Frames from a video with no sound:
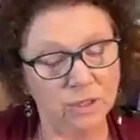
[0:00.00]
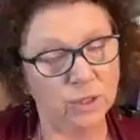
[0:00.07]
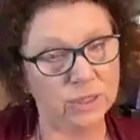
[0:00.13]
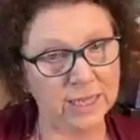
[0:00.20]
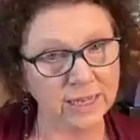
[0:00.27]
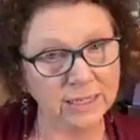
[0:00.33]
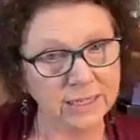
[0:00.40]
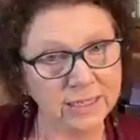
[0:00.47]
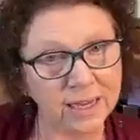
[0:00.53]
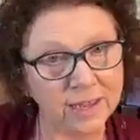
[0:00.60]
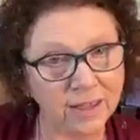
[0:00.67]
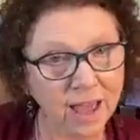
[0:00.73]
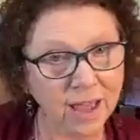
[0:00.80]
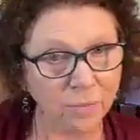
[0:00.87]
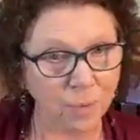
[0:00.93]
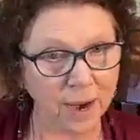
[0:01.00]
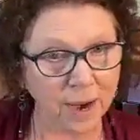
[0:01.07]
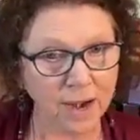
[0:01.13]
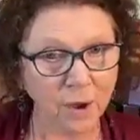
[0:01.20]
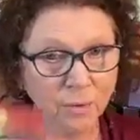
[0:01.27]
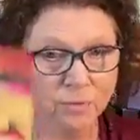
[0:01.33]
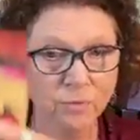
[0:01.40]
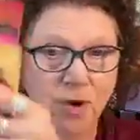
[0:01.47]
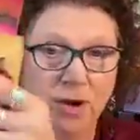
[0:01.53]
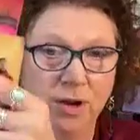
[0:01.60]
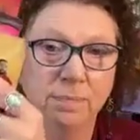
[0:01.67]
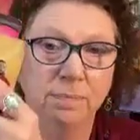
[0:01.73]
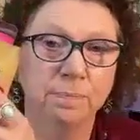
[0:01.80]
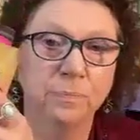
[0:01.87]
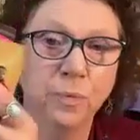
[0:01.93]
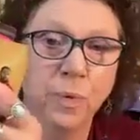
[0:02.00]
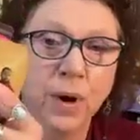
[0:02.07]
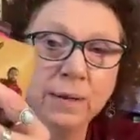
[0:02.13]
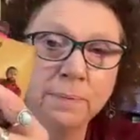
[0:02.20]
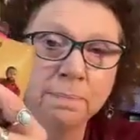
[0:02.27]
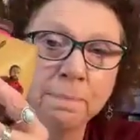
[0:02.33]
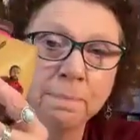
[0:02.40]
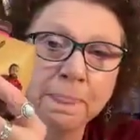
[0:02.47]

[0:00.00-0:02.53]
Just had to say that right out front, right?